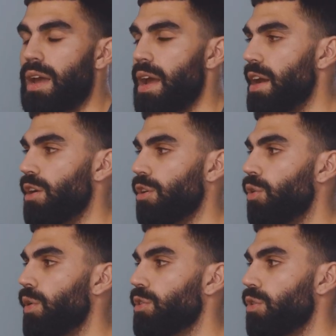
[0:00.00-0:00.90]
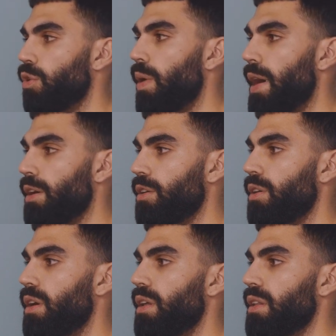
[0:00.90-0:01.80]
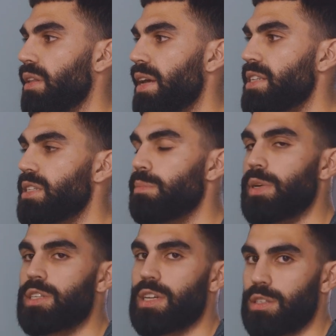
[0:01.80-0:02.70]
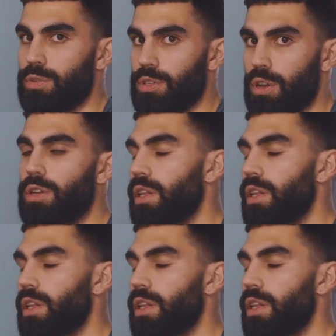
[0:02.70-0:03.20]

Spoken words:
and are going to require less bits as a result.